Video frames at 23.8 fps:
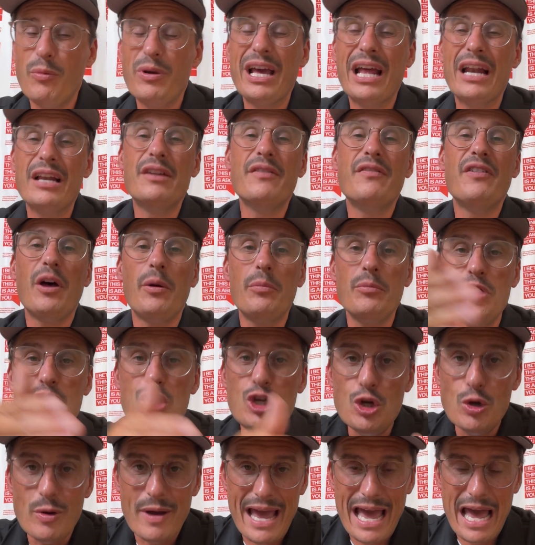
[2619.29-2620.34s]
We got to develop
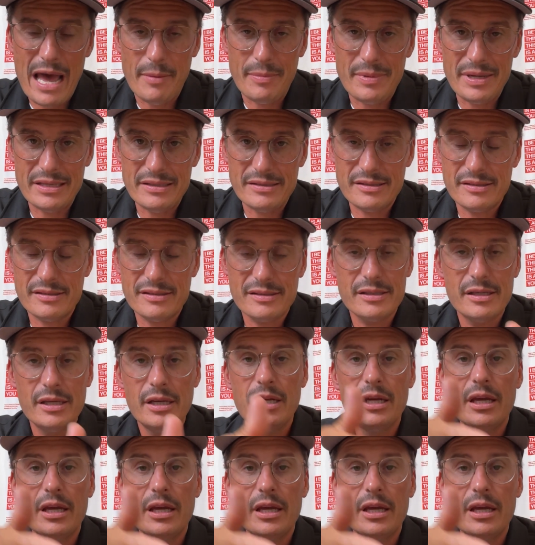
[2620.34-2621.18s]
new habits.